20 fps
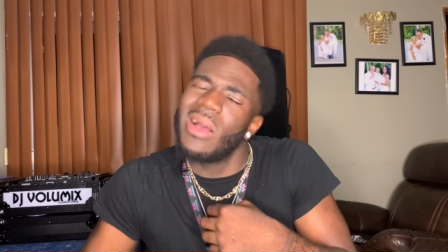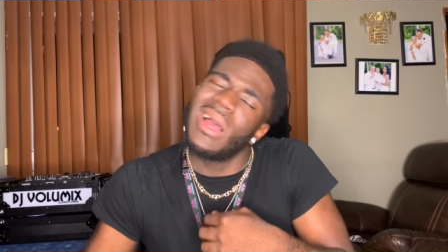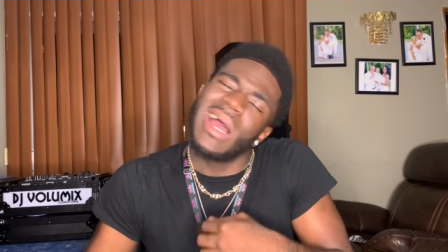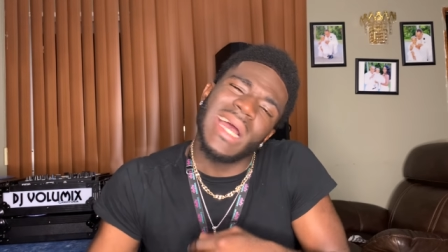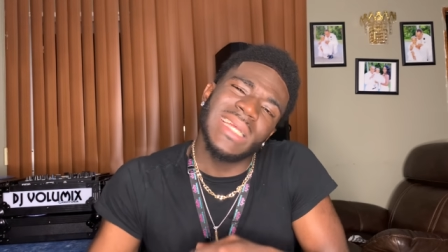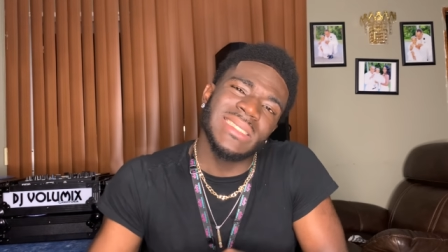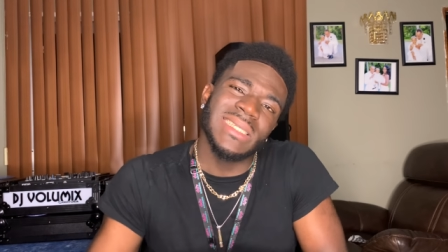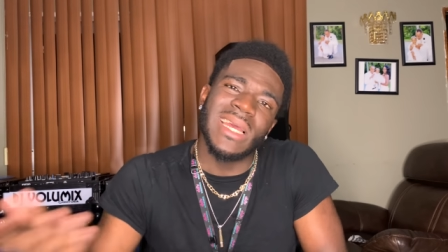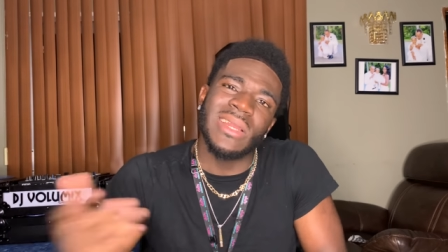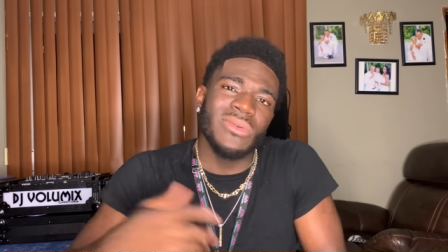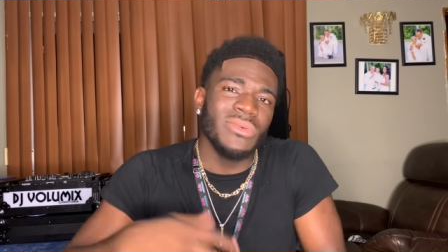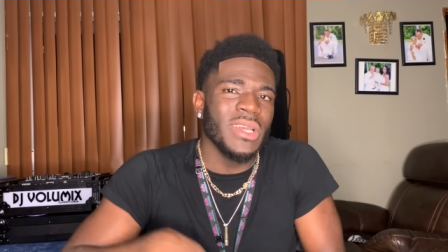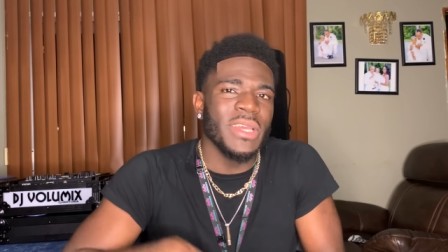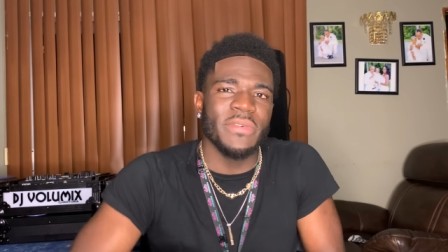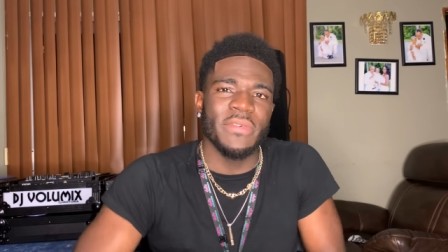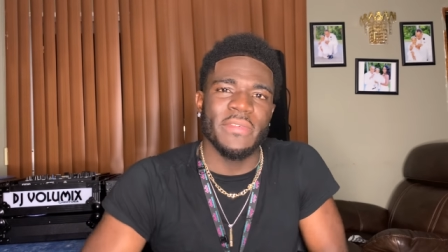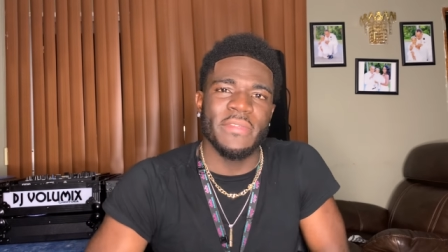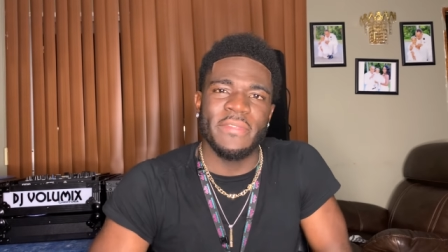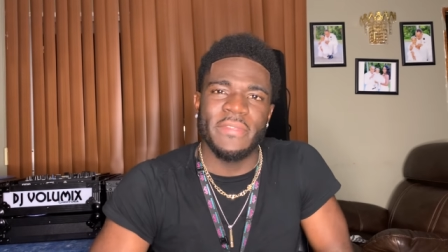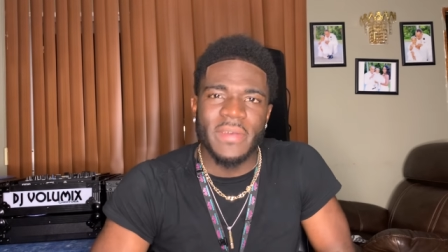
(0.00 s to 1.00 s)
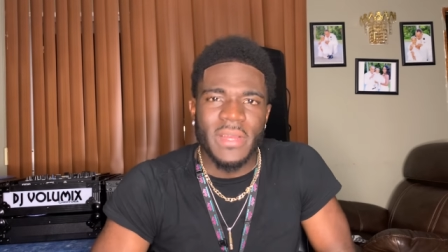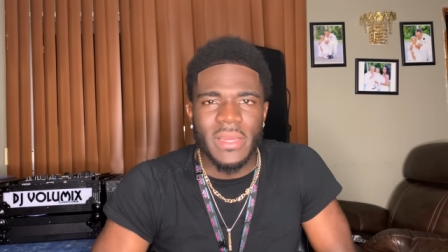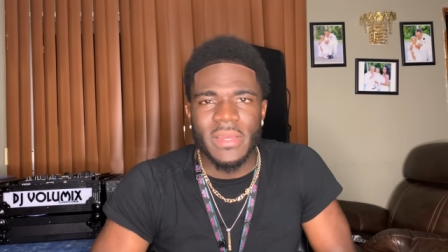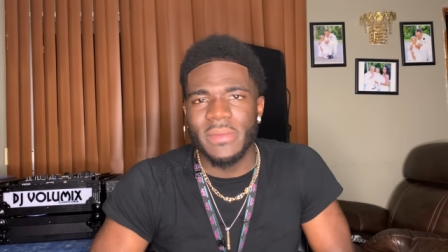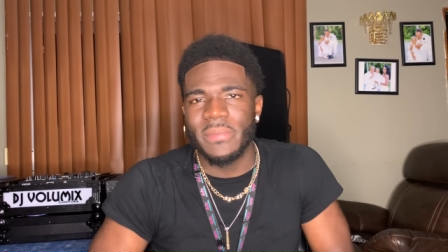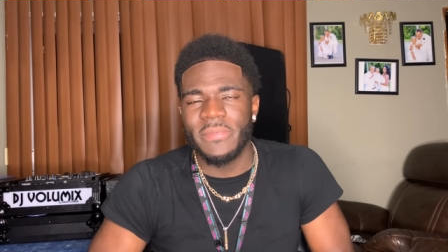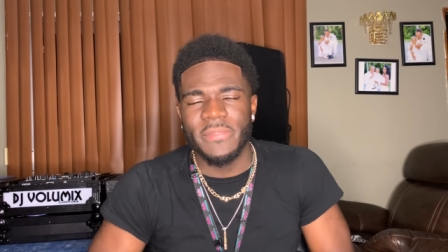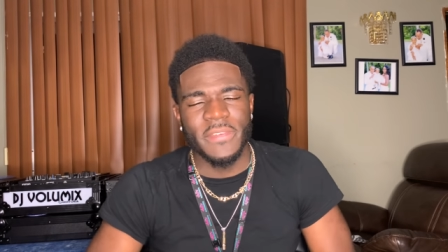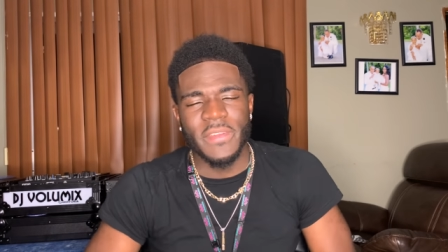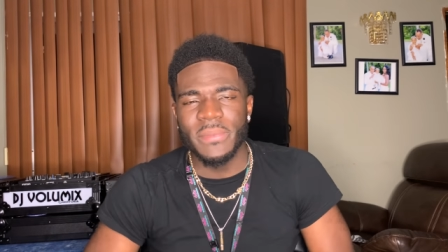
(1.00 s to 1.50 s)
I said I don't give a fuck,
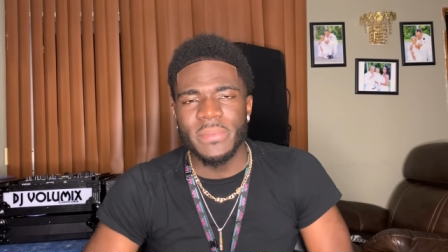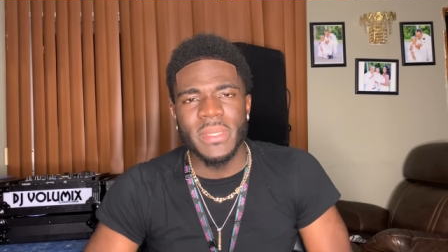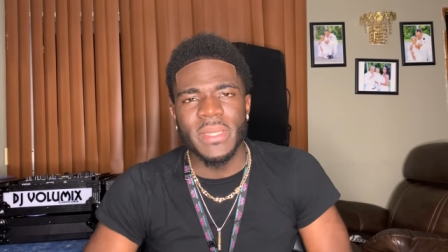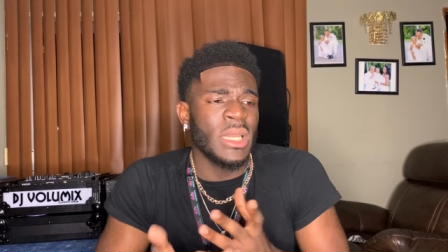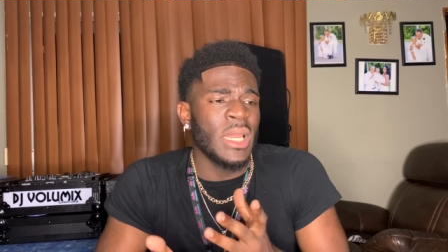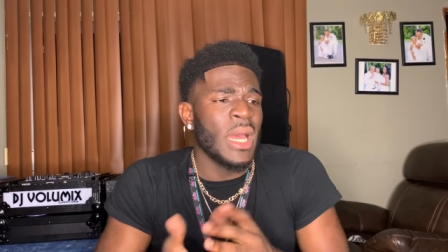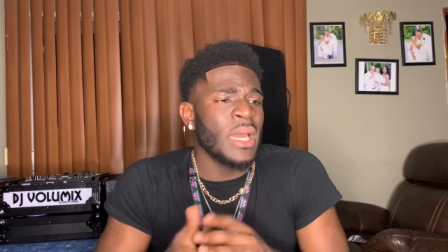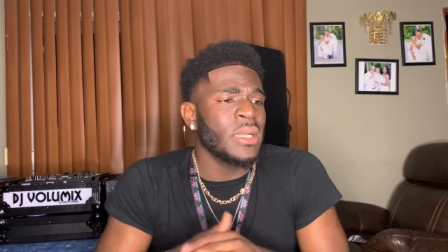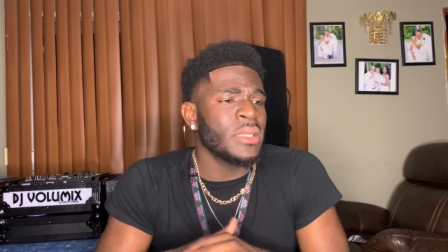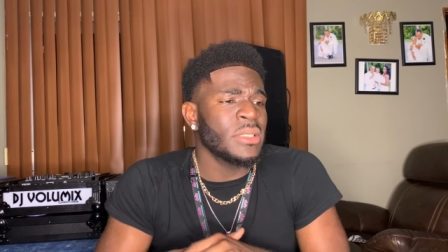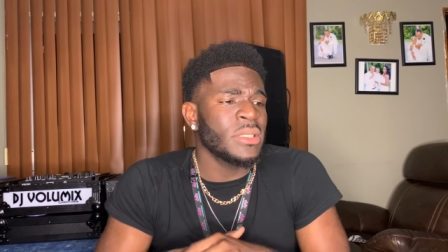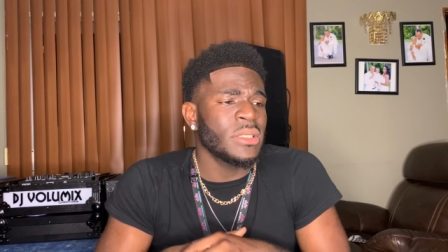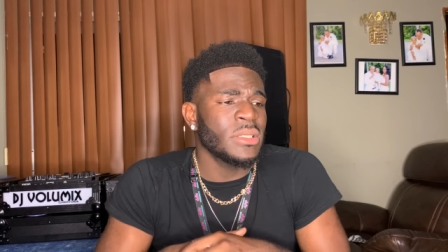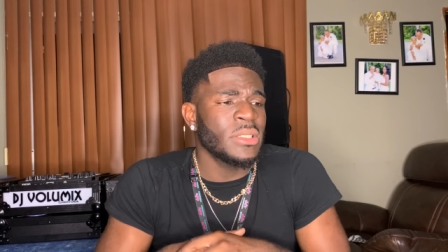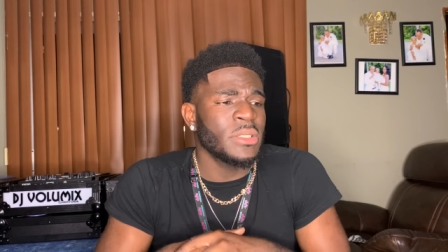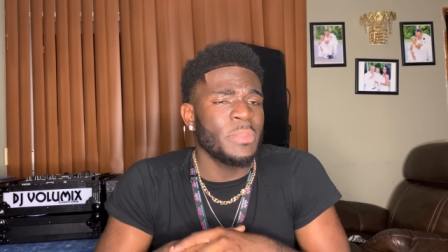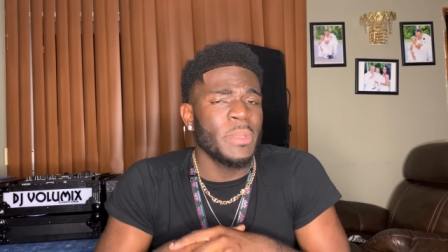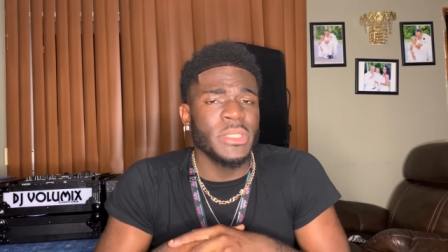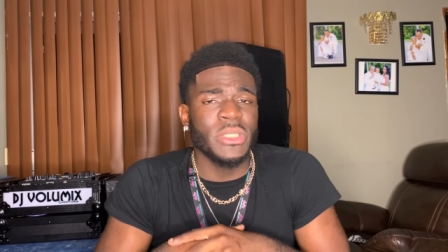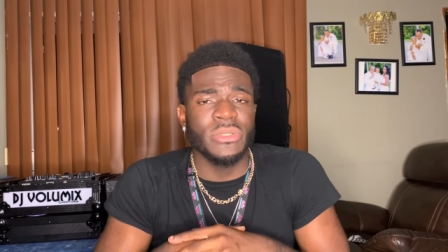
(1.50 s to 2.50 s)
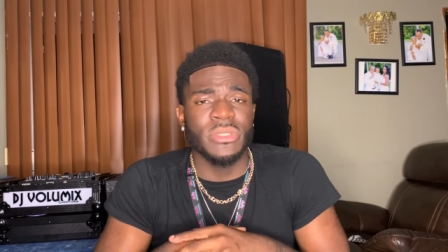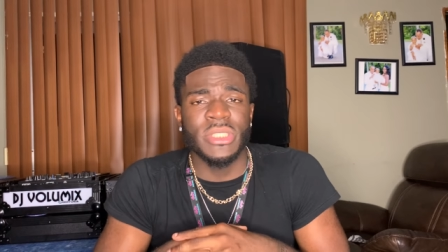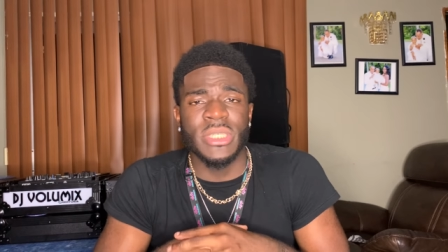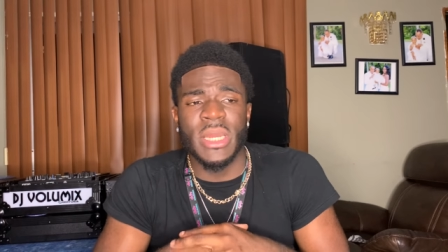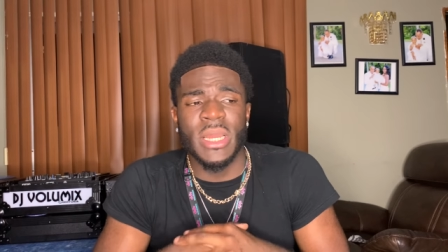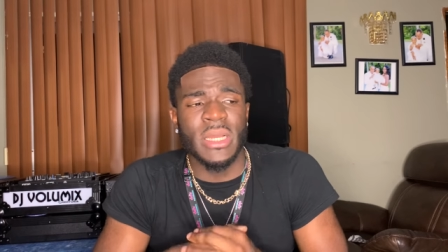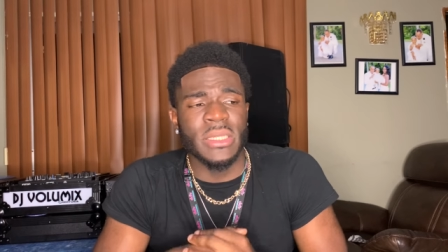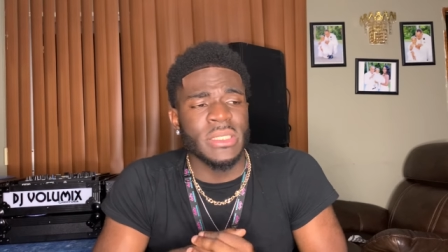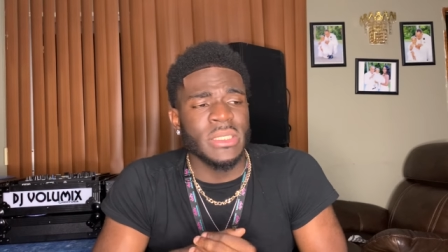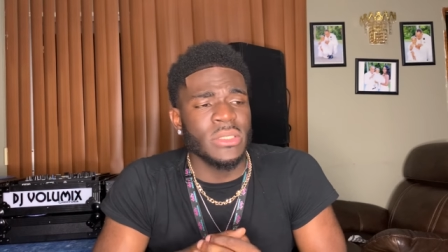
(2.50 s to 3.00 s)
feel me. A lot of special shout
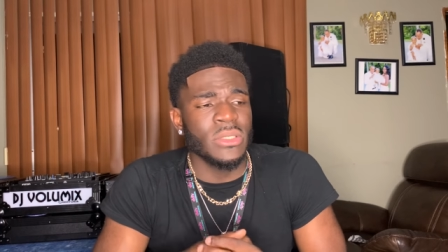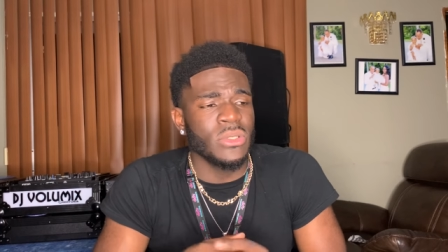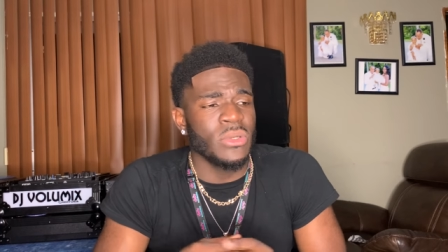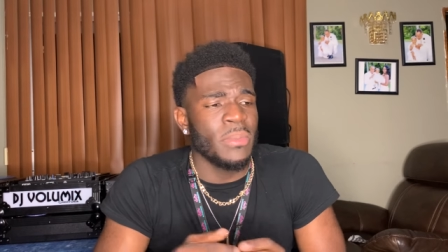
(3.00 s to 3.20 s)
out to